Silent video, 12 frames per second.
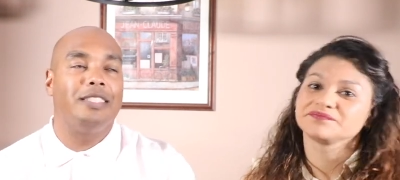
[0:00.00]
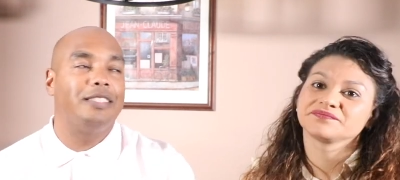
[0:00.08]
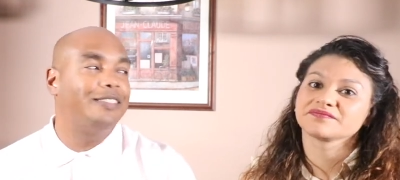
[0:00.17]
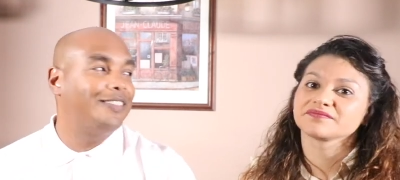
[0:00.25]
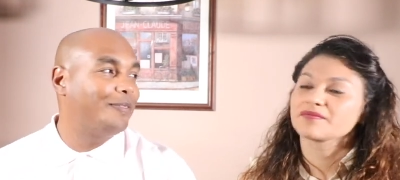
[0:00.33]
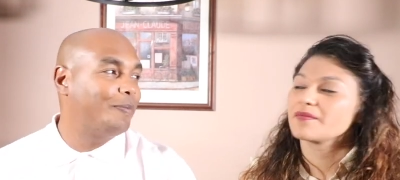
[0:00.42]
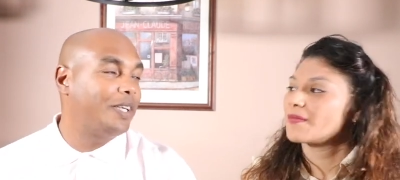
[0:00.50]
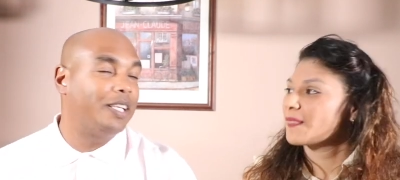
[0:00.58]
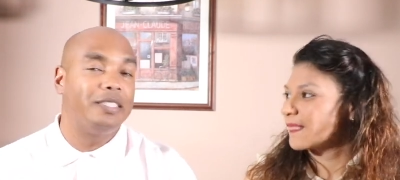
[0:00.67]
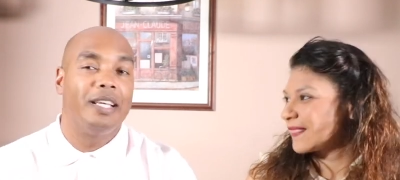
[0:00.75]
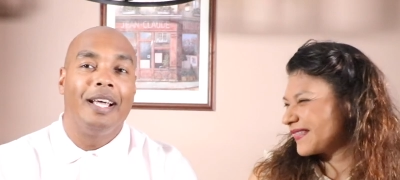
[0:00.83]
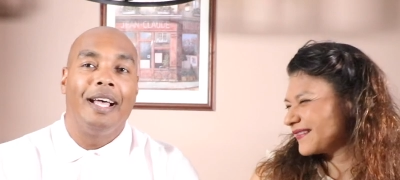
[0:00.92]
Speaker 1: just
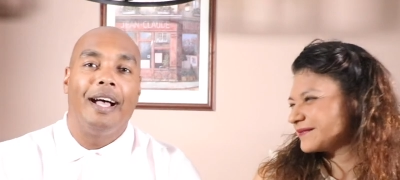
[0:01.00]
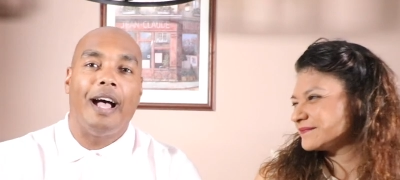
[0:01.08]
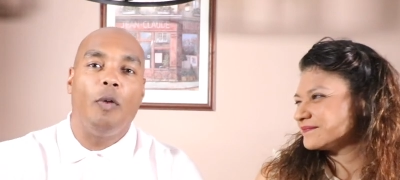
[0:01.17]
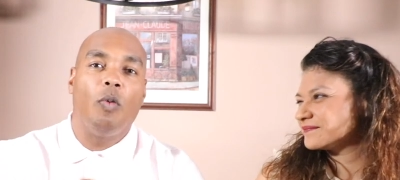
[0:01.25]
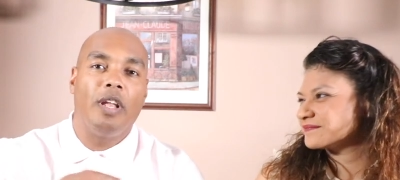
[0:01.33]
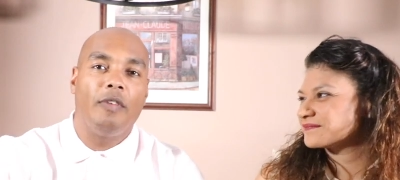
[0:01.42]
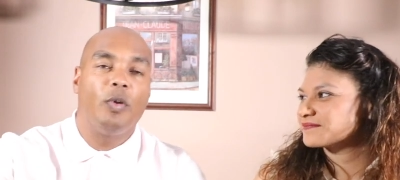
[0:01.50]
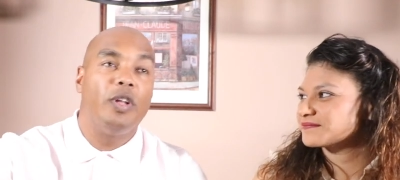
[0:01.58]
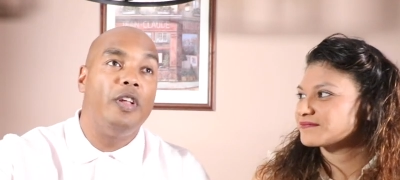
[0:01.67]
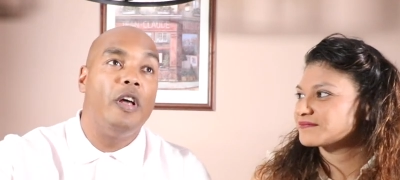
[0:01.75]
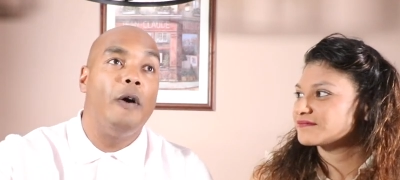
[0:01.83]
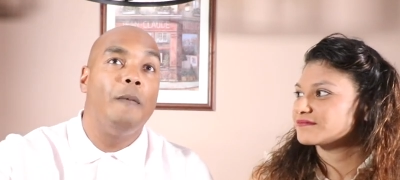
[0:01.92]
because I want
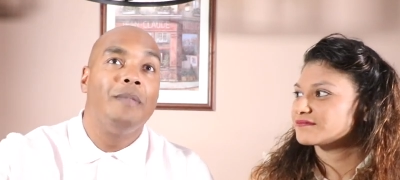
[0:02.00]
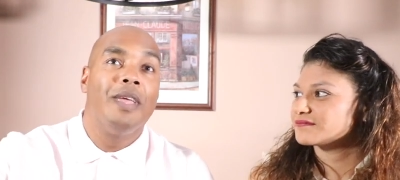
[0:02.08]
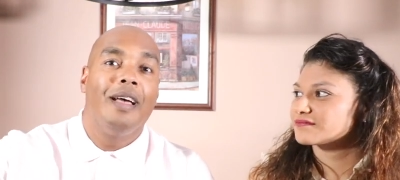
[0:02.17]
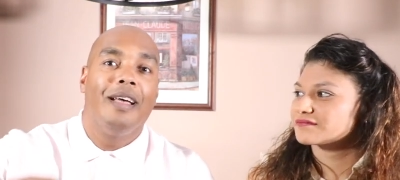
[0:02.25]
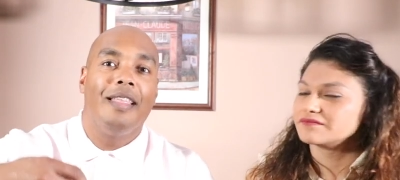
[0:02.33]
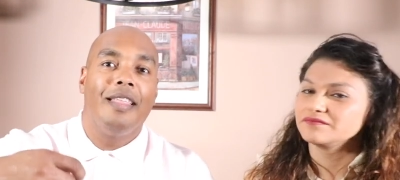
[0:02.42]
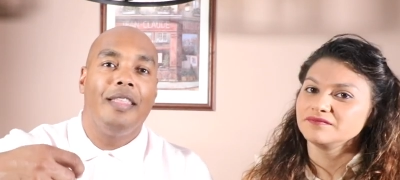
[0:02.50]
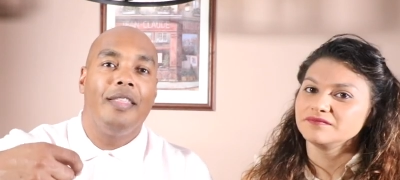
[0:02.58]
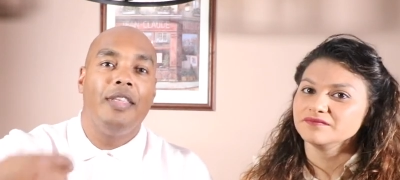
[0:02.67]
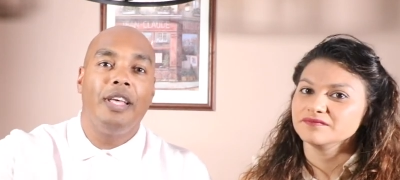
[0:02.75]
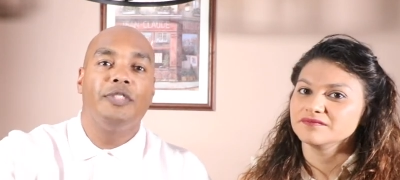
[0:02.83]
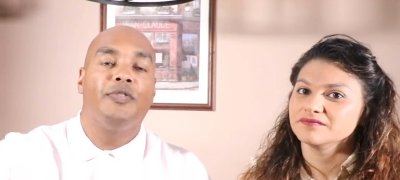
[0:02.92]
everyone to know
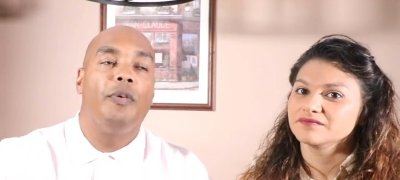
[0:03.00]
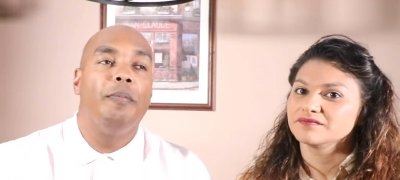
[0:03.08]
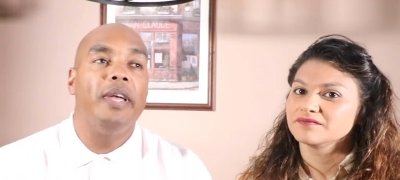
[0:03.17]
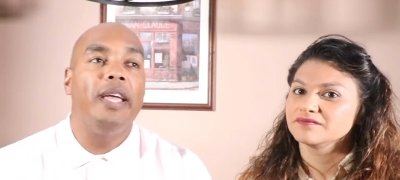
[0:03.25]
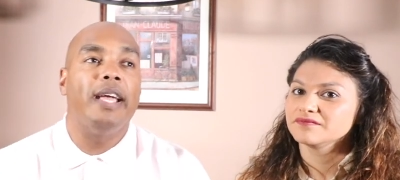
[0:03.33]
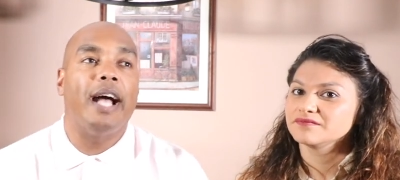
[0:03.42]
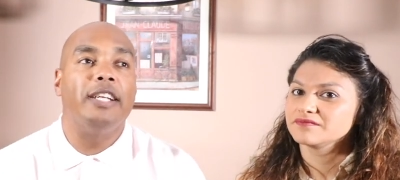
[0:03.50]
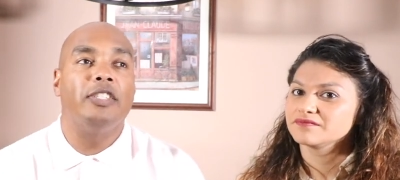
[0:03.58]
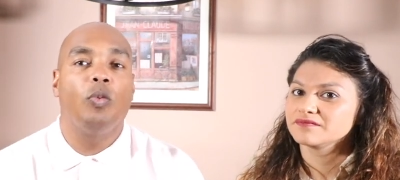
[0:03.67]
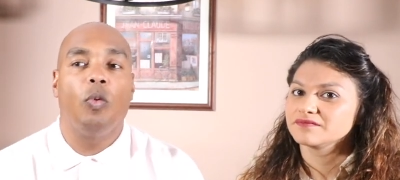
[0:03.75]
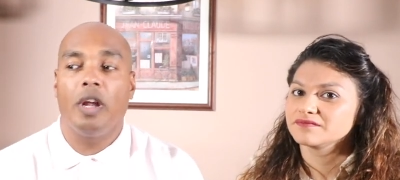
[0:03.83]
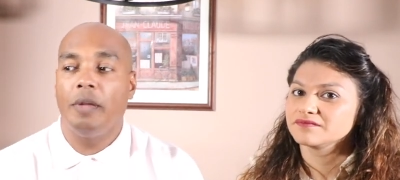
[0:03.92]
this for me, I
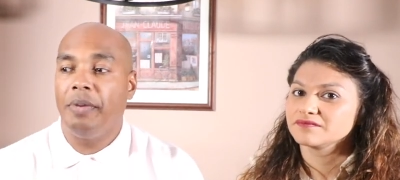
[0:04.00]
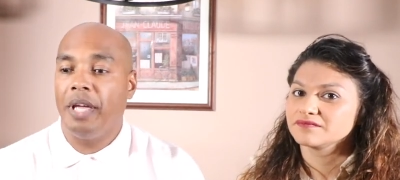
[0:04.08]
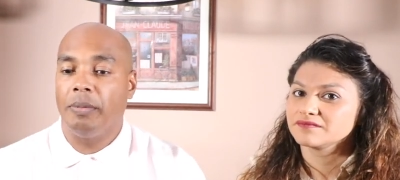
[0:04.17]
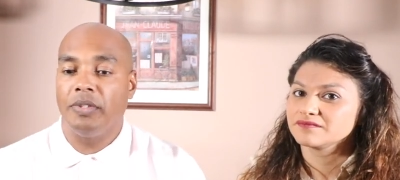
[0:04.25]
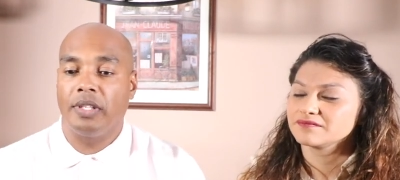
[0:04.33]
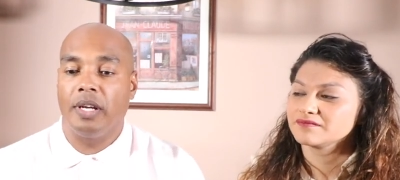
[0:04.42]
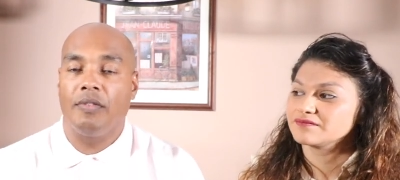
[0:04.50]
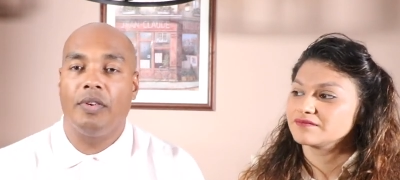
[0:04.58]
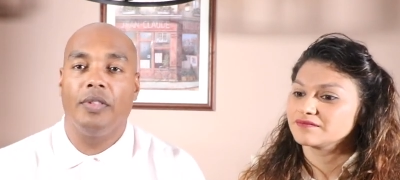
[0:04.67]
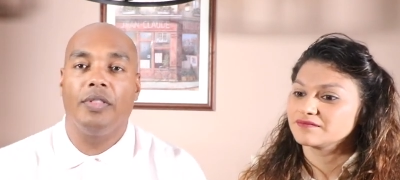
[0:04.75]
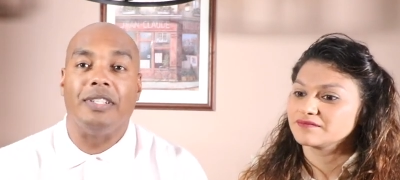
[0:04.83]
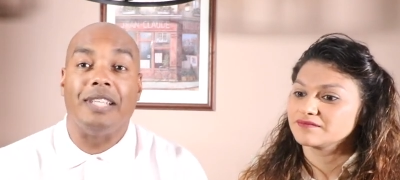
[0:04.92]
just want to be able to
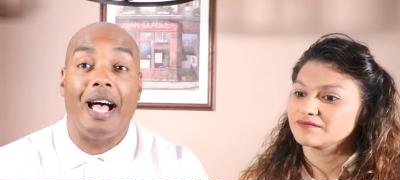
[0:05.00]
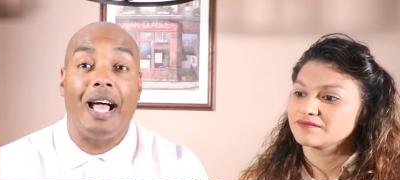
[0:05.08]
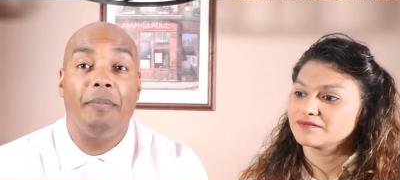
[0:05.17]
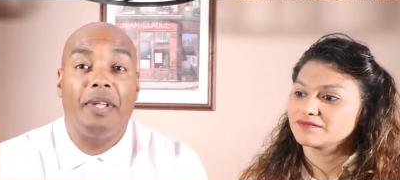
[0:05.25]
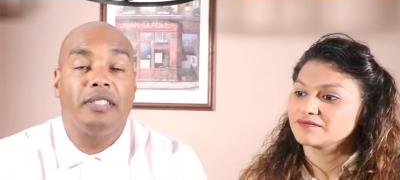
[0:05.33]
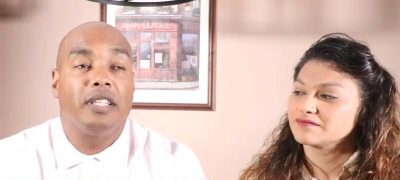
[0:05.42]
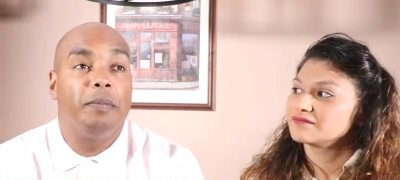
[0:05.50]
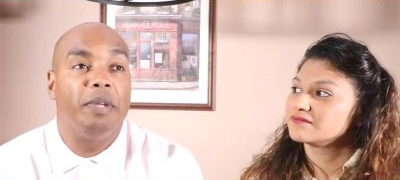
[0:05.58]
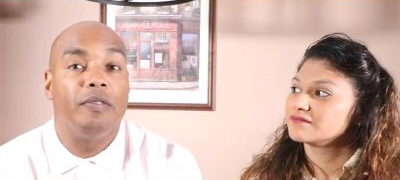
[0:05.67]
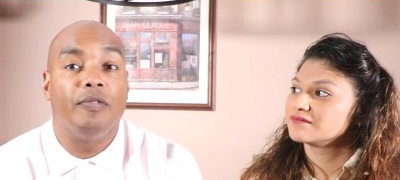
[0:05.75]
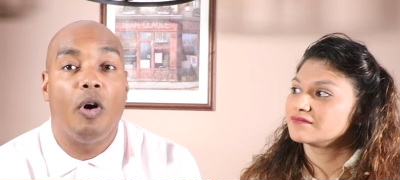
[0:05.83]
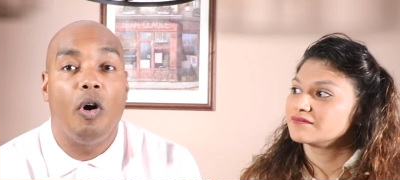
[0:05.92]
cover the time that it's going to
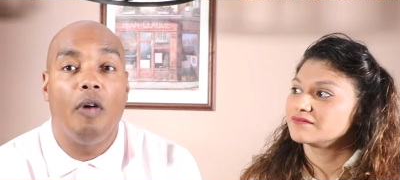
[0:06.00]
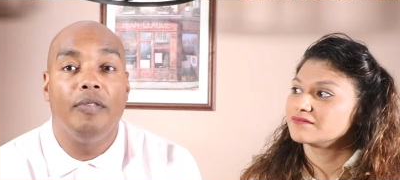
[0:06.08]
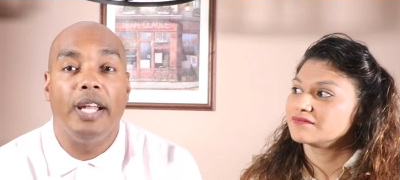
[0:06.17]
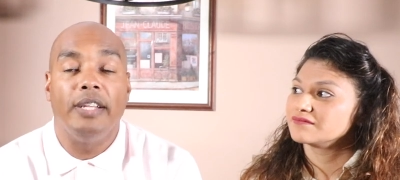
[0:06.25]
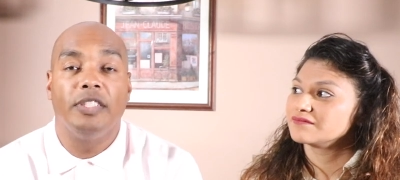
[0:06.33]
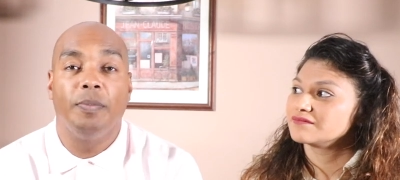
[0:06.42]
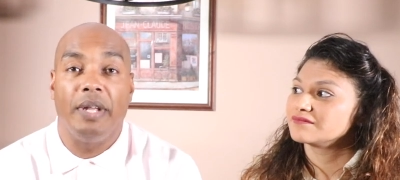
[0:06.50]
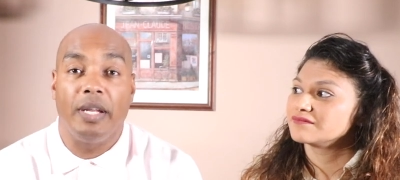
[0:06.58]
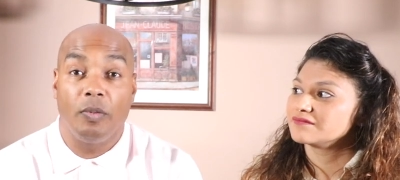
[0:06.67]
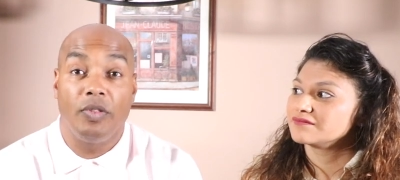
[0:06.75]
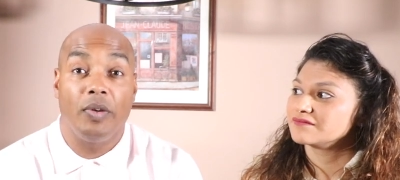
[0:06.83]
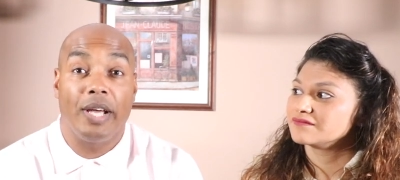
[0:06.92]
be involved in
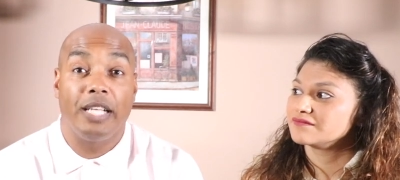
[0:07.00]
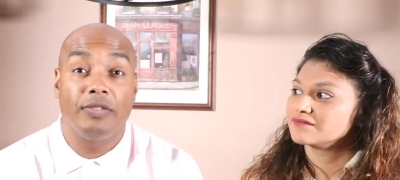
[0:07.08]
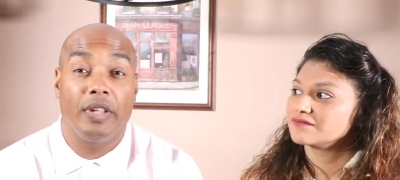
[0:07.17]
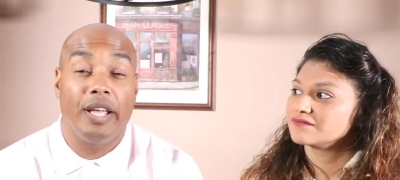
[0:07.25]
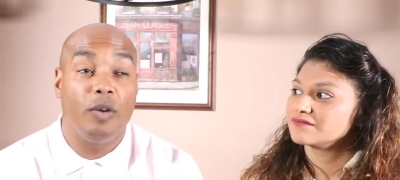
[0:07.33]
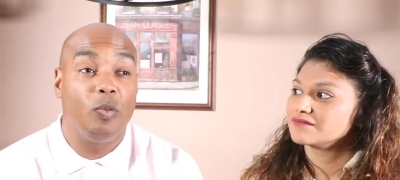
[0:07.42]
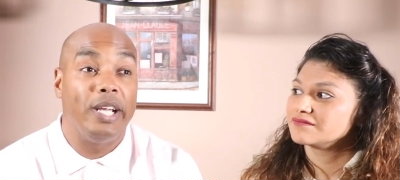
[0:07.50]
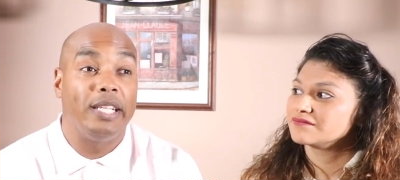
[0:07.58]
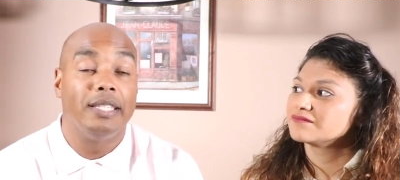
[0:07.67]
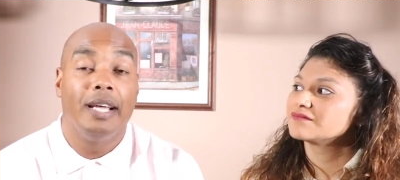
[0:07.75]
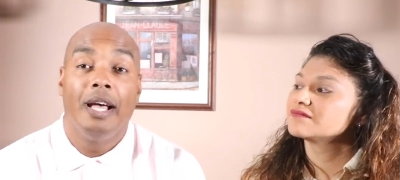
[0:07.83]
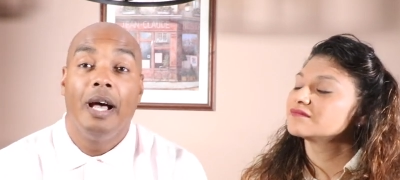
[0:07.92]
spending with you guys for the eight weeks.